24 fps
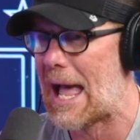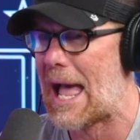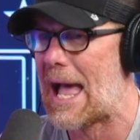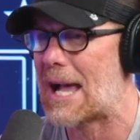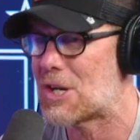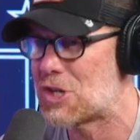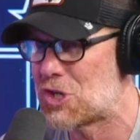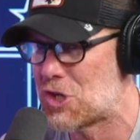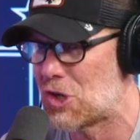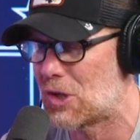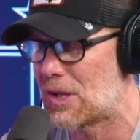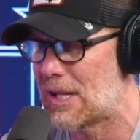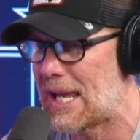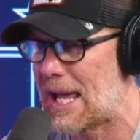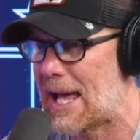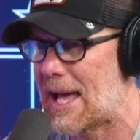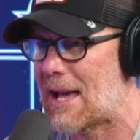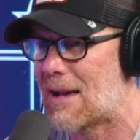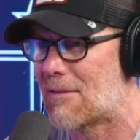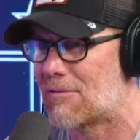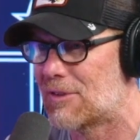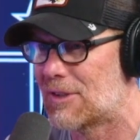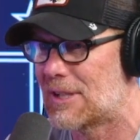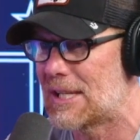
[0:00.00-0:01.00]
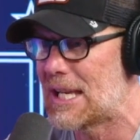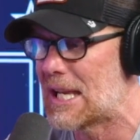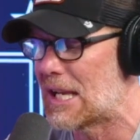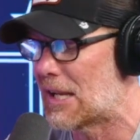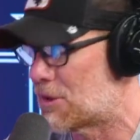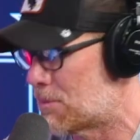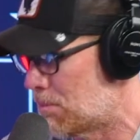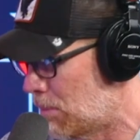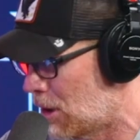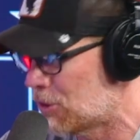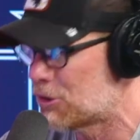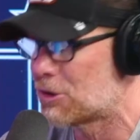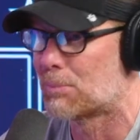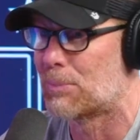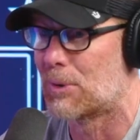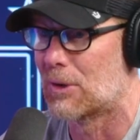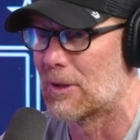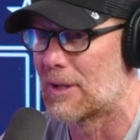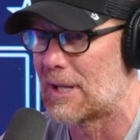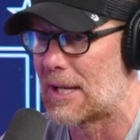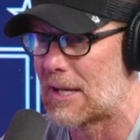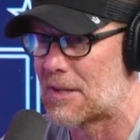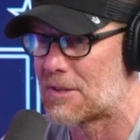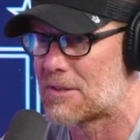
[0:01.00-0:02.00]
actually have leagues, multiple
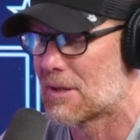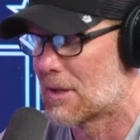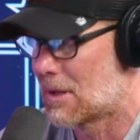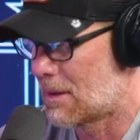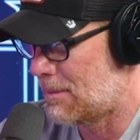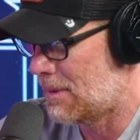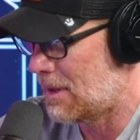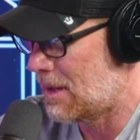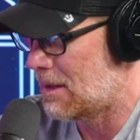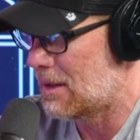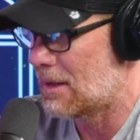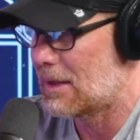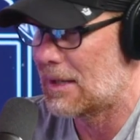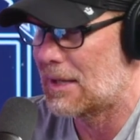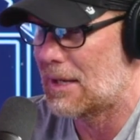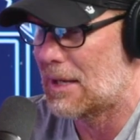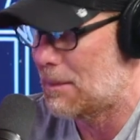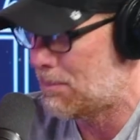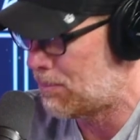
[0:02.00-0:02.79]
leagues. I mean, he